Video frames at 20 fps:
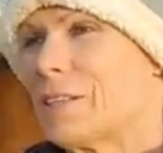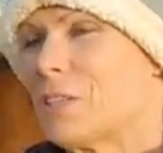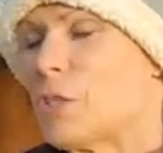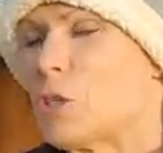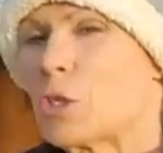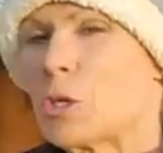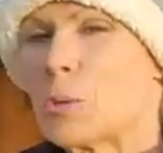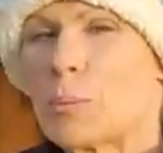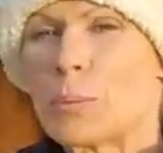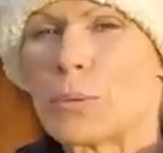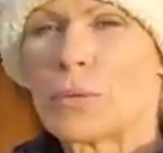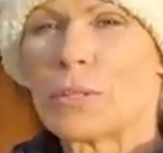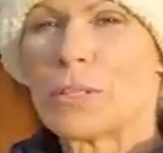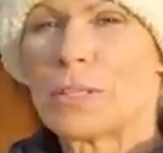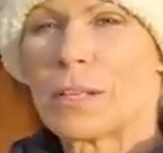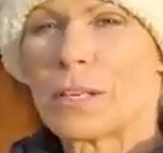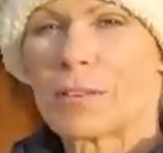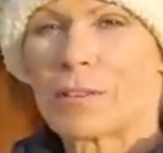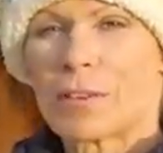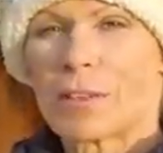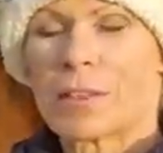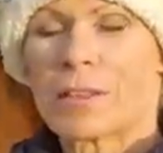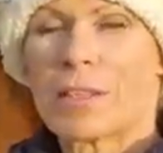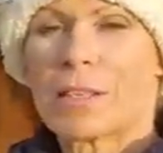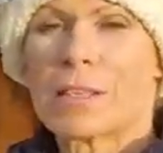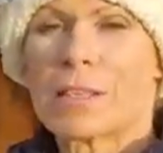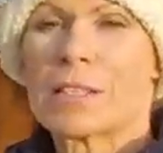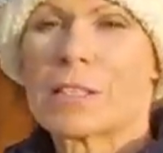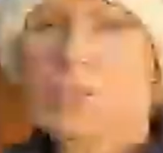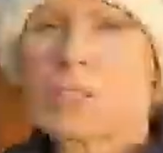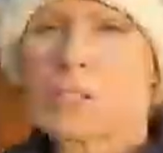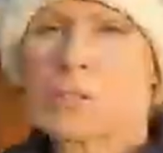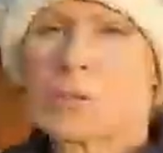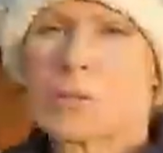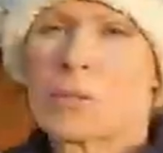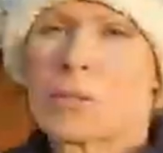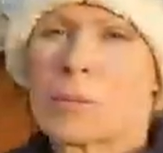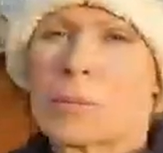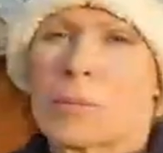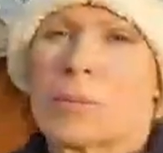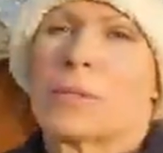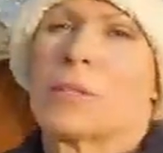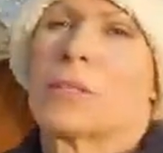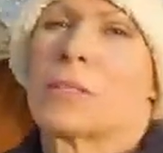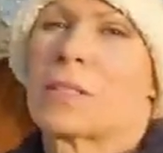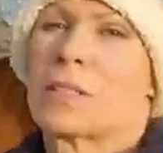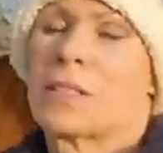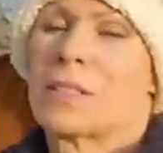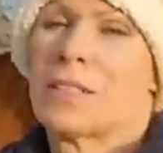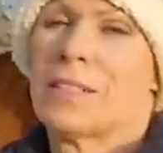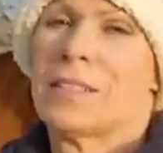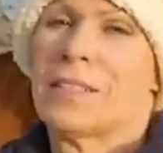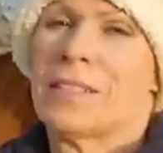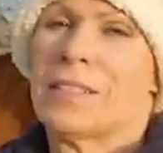you can put everything into a book.